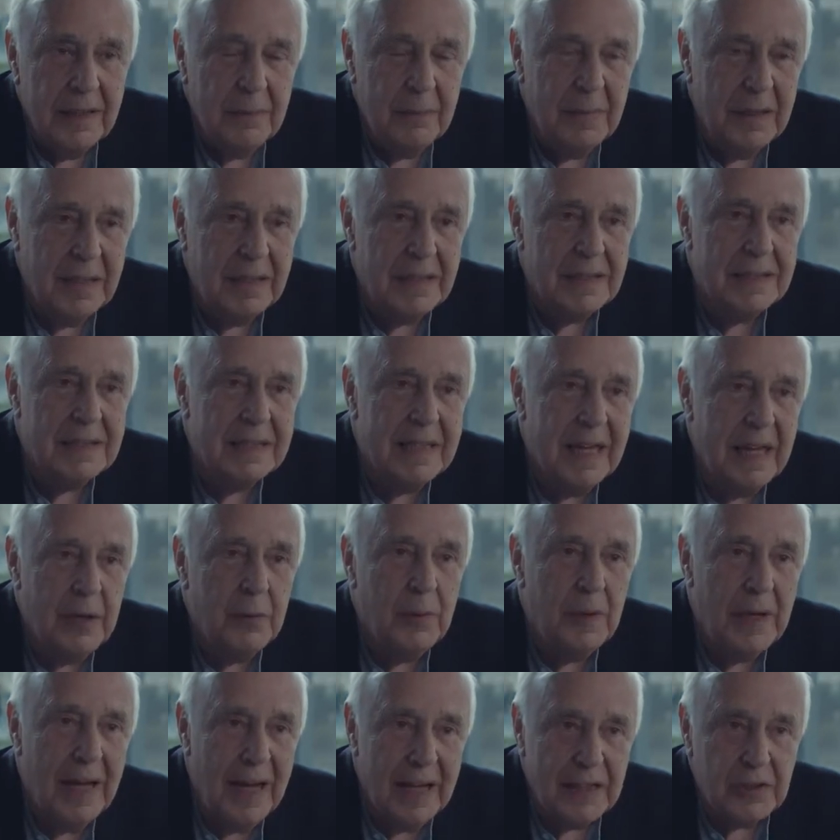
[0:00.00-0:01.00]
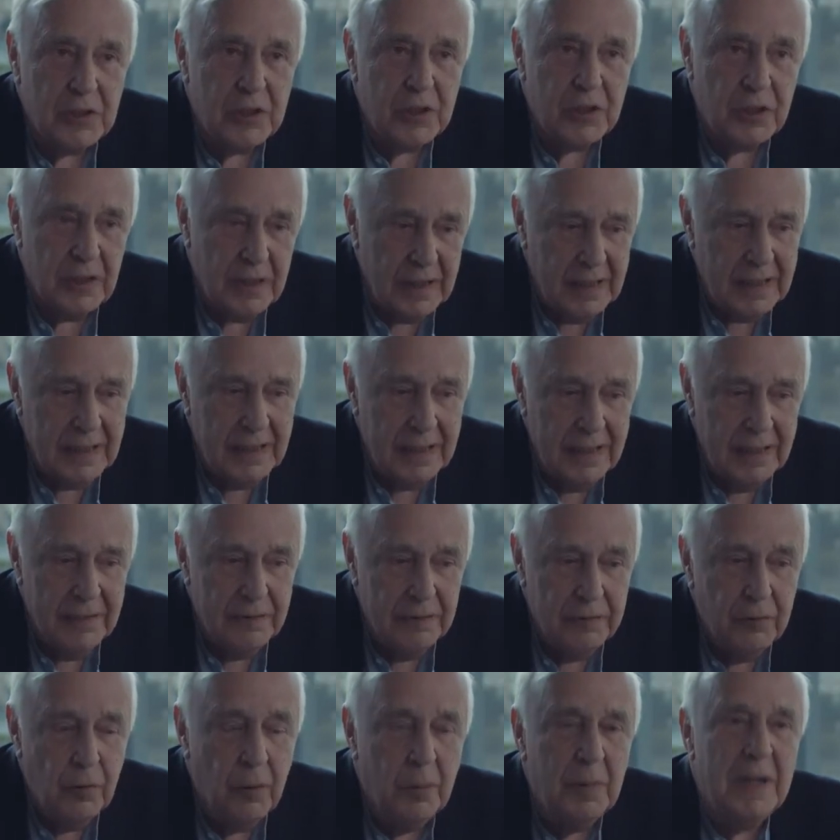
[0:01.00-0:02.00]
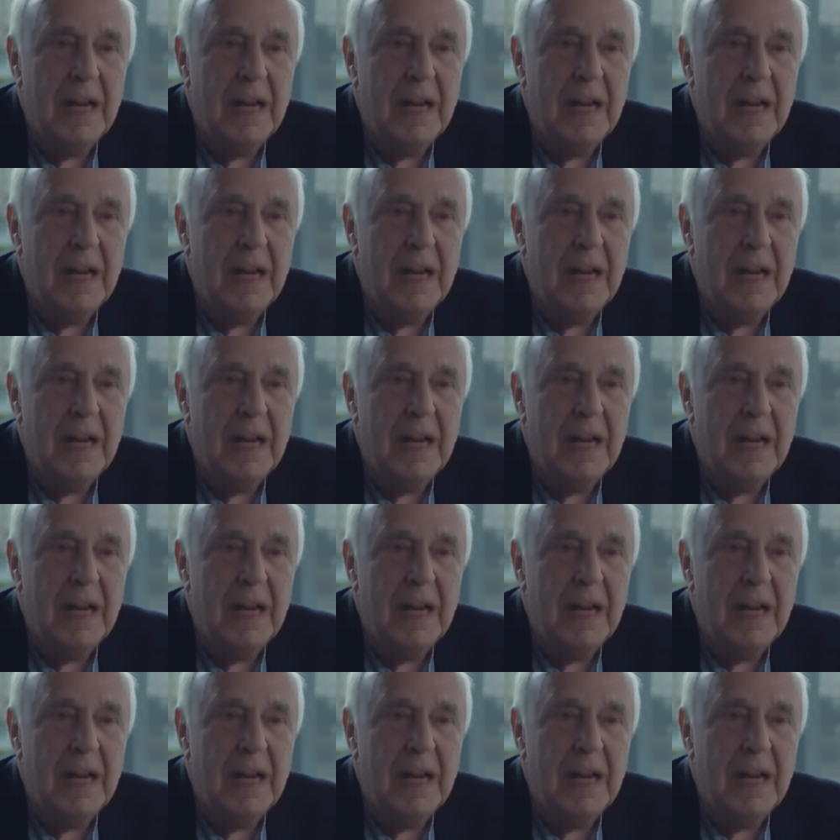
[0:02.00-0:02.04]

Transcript: because they will actually form